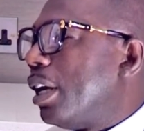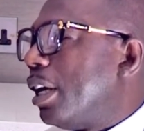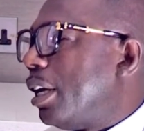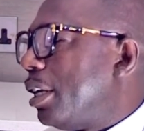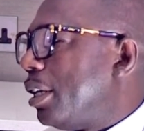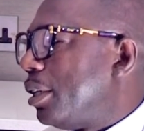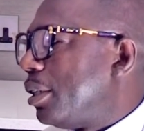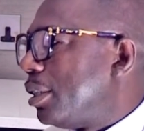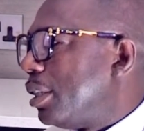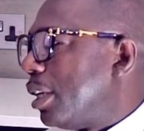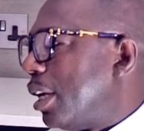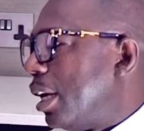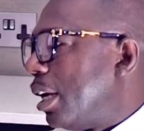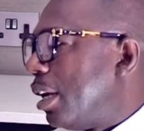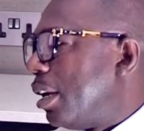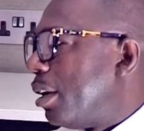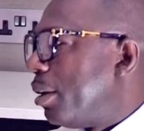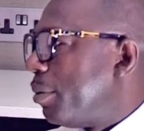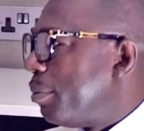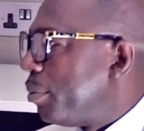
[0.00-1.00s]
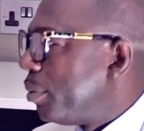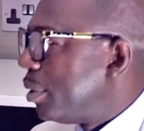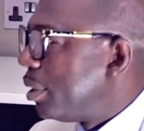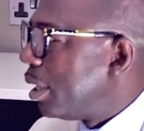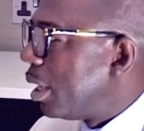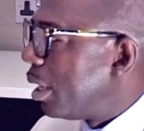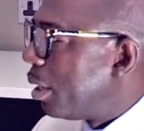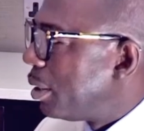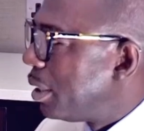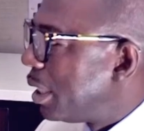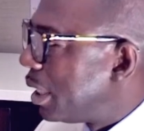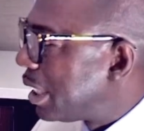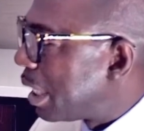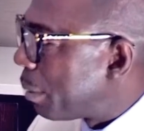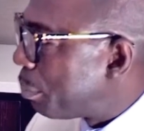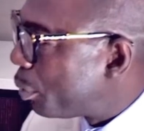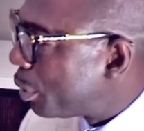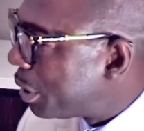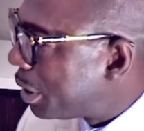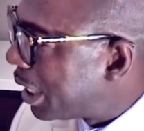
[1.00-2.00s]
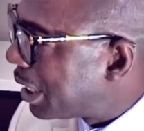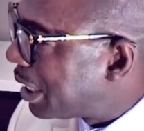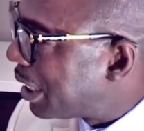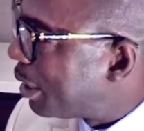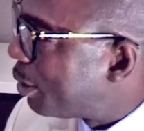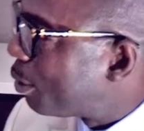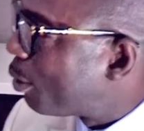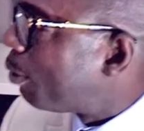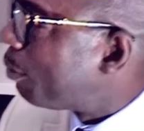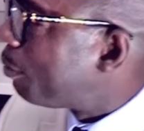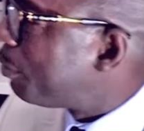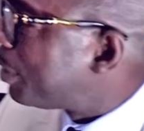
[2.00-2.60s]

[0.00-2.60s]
data protection,